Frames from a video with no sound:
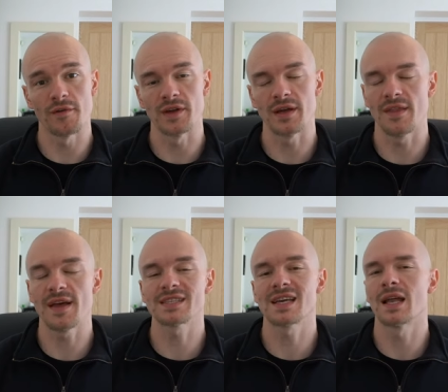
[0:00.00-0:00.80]
of it. And
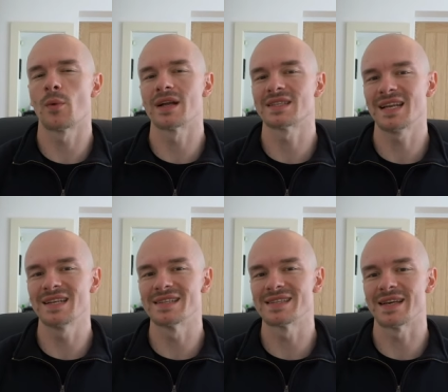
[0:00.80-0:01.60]
that's kind of where
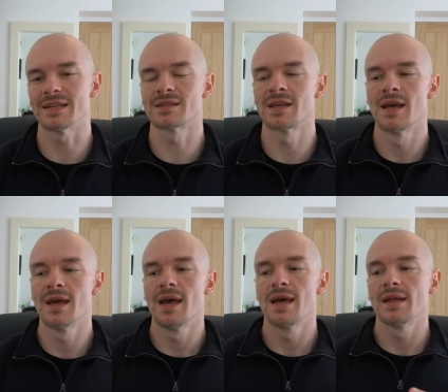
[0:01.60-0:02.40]
tendon sits.
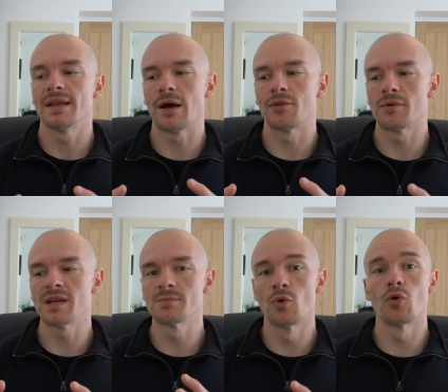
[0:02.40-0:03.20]
Now there
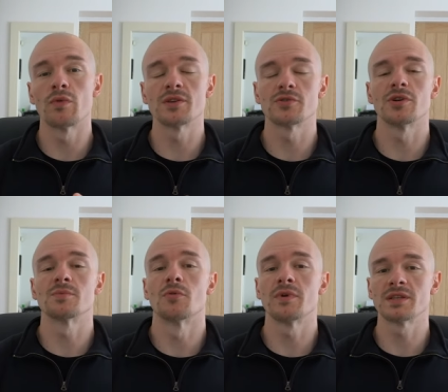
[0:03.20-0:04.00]
is more research,
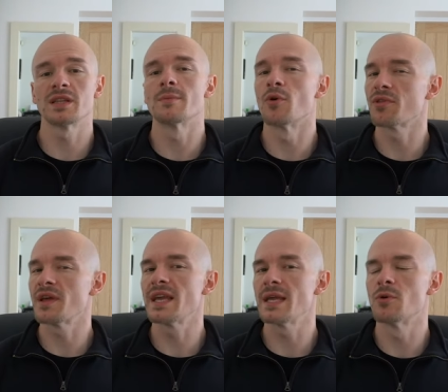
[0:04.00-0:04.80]
more recently
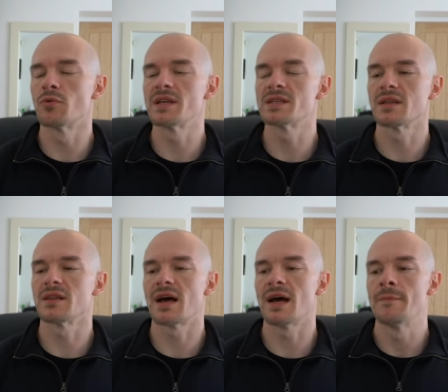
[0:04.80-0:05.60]

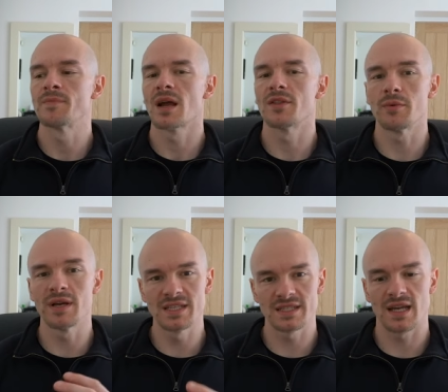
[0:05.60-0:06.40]
that there
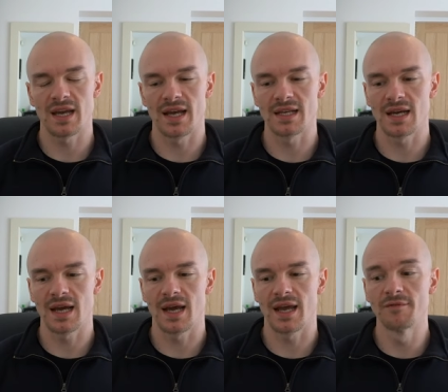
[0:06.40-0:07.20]
is
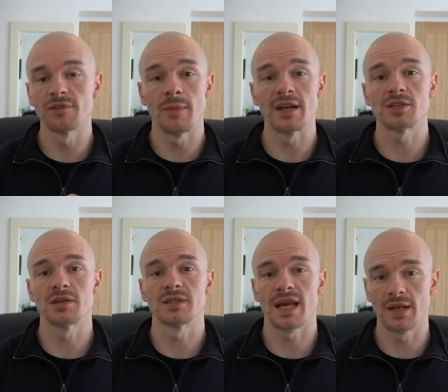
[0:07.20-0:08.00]

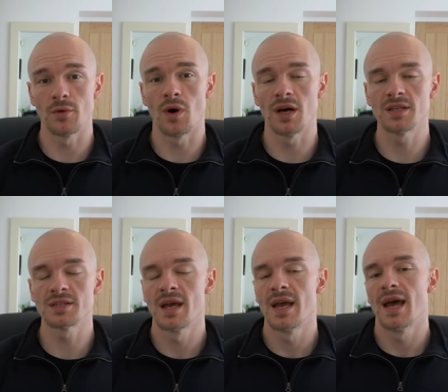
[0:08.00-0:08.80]
inflammation
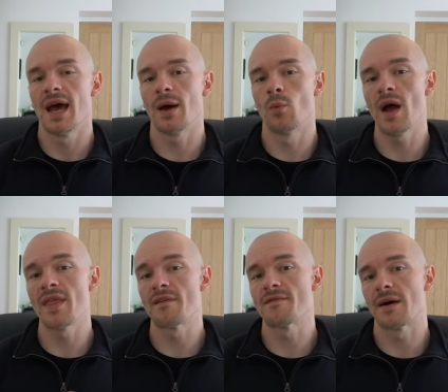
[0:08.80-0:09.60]
tendon-wise, and where
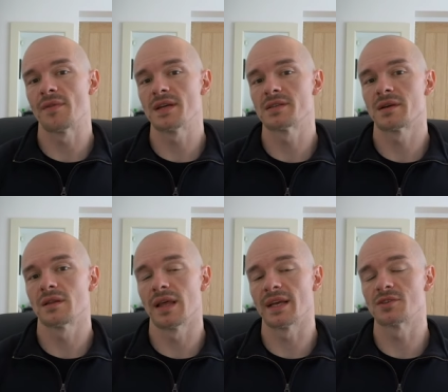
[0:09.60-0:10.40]
they found this
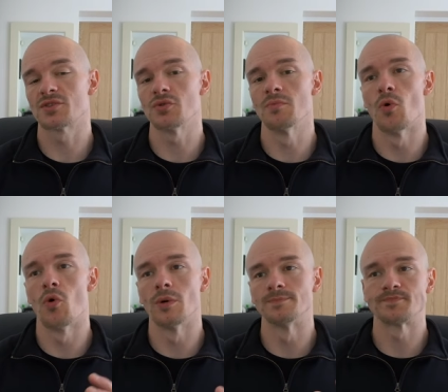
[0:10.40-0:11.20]
links to
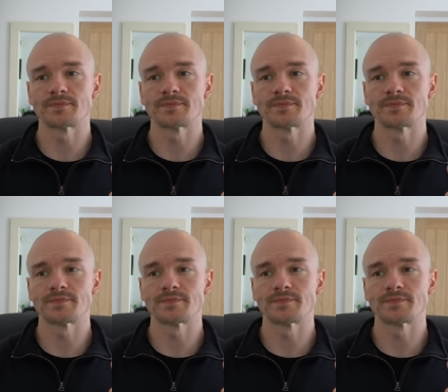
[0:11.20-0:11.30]
more